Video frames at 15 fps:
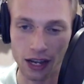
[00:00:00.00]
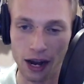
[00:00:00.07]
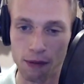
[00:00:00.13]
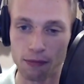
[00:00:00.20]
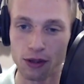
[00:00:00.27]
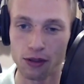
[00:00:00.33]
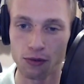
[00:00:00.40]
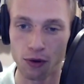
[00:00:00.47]
I'm
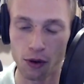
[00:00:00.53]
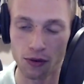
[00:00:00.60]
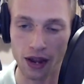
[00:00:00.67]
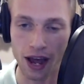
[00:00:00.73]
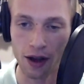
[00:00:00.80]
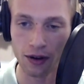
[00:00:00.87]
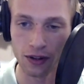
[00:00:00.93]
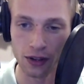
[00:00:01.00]
gonna throw
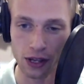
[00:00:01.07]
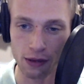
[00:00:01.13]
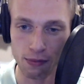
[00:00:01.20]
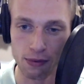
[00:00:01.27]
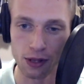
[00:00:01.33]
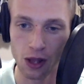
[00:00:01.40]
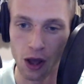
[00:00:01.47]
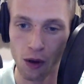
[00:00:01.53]
down a link
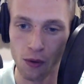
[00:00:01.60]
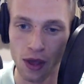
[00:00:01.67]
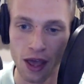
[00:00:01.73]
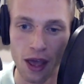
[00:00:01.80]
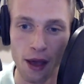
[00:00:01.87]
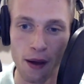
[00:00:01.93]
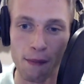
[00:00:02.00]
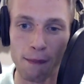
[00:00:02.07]
below.
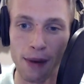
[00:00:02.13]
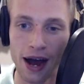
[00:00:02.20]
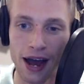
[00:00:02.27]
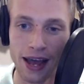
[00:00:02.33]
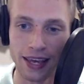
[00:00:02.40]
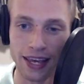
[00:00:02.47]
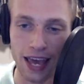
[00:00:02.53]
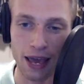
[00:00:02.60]

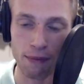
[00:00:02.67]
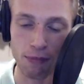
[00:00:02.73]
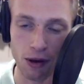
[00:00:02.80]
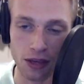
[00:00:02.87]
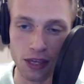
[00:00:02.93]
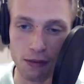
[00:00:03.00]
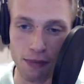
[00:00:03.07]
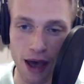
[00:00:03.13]
My game
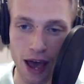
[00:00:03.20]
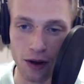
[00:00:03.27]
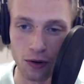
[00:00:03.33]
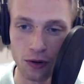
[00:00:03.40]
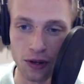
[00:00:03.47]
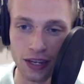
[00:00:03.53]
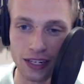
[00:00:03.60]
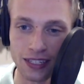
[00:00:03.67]
Bucky
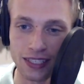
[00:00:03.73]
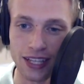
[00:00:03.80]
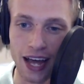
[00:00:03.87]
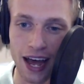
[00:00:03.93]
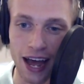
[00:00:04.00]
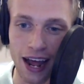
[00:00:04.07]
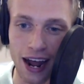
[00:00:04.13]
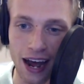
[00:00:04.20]
Battle is
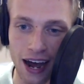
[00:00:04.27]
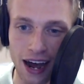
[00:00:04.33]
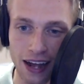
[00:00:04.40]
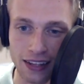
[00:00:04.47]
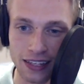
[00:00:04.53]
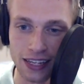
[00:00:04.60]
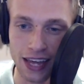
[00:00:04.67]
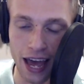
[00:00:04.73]
not
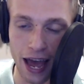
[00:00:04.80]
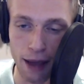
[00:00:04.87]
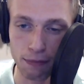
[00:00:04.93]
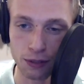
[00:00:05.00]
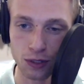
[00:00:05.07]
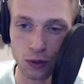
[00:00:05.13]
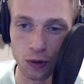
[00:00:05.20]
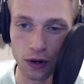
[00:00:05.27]
on the App
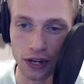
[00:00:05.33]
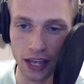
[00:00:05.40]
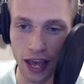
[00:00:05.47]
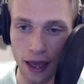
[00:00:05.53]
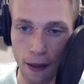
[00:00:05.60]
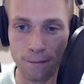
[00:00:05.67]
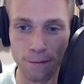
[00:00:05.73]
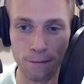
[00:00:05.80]
Store
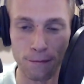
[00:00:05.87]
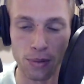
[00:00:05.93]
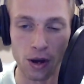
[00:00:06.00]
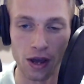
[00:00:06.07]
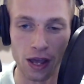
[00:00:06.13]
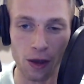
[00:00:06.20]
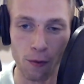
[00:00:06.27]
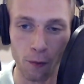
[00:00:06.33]
yet,
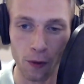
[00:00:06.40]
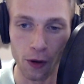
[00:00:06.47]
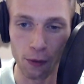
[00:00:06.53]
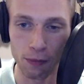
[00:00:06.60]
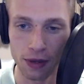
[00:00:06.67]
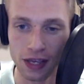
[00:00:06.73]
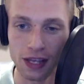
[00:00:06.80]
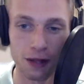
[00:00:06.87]
but it will
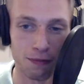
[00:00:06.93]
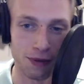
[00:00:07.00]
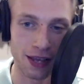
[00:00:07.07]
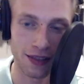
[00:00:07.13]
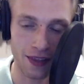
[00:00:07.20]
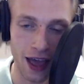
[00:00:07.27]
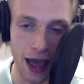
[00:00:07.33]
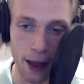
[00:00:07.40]
be. It'll be on
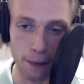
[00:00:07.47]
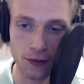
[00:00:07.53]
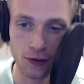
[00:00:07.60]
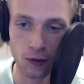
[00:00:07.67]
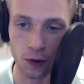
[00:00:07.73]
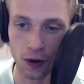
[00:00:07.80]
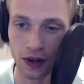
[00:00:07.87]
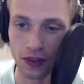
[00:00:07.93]
the App
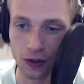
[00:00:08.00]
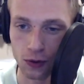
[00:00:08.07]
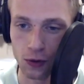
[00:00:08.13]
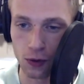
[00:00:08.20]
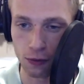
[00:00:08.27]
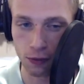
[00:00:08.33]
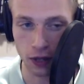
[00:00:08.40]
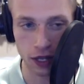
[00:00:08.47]
Store and the
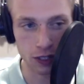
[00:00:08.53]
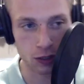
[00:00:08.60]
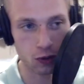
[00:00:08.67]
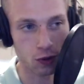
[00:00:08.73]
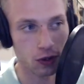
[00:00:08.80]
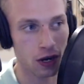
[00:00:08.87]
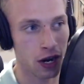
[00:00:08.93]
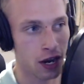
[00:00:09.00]
Google Play
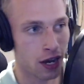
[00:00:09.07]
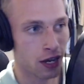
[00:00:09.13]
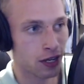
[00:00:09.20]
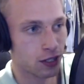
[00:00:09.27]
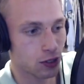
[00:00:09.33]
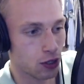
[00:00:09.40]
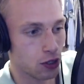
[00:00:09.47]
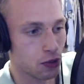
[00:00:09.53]
Store,
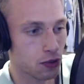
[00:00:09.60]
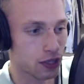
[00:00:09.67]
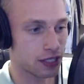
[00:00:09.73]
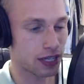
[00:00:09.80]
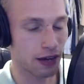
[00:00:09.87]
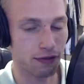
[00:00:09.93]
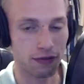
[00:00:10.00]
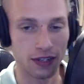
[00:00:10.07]
so you can
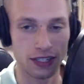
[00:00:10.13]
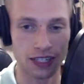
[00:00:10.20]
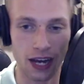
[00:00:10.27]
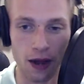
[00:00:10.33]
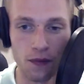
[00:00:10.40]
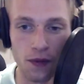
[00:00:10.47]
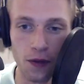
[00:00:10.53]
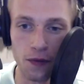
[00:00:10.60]
definitely
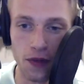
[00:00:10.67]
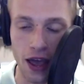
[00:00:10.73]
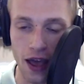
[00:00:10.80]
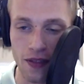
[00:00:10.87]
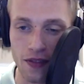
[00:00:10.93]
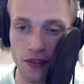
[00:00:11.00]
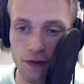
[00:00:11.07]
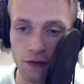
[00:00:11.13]
download that
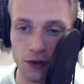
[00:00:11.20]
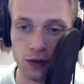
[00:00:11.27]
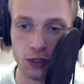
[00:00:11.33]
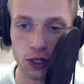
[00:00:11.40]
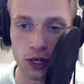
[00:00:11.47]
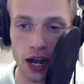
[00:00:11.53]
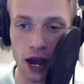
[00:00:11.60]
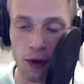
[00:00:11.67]
in the
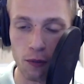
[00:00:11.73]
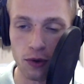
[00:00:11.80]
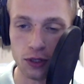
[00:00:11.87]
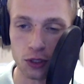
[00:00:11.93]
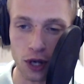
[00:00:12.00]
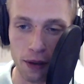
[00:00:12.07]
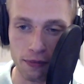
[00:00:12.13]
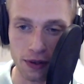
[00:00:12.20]
future. I will
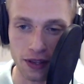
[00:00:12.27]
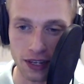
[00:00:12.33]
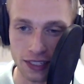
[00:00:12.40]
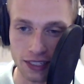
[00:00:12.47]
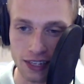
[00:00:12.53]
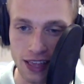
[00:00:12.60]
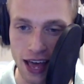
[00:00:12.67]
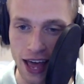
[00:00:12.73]
drop the link
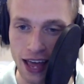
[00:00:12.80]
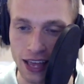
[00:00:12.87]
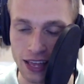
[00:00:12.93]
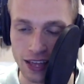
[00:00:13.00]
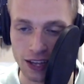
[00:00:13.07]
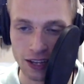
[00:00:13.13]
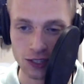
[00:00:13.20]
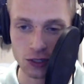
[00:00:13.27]
to that
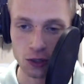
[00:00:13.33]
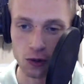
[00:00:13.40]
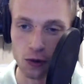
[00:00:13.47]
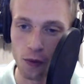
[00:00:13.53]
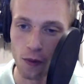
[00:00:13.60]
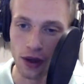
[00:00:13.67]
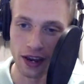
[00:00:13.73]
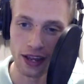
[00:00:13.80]
too
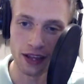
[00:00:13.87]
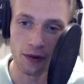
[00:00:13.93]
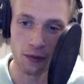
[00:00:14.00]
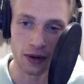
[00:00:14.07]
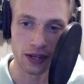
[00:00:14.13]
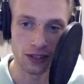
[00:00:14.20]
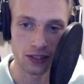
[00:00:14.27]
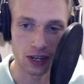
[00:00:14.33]
when
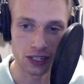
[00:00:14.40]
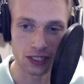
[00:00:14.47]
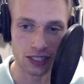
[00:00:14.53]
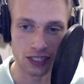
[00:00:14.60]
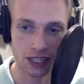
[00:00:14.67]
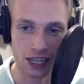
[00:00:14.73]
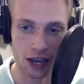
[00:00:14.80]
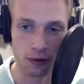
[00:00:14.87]
it does
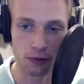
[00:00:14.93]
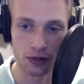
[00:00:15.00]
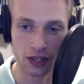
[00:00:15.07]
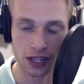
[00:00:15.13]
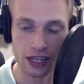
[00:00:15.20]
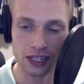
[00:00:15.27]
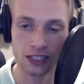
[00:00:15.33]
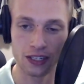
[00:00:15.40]
get released.